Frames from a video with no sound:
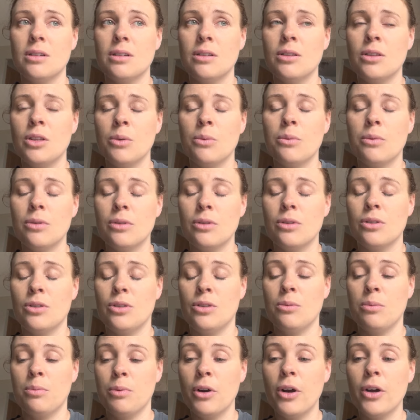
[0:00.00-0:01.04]

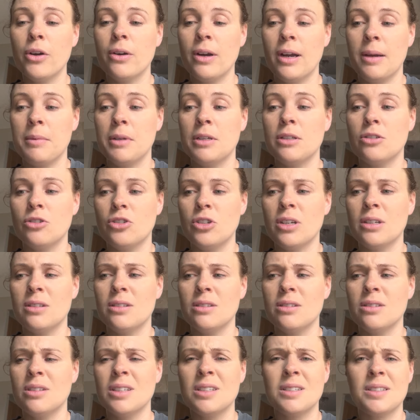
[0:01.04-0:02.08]
the program is
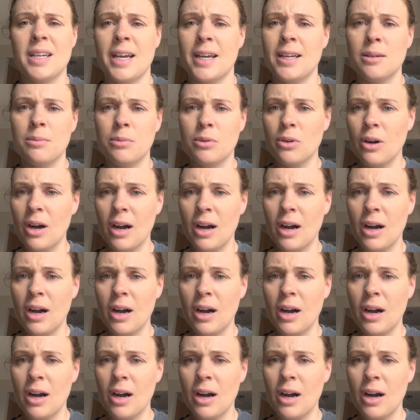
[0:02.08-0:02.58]
just sustainable.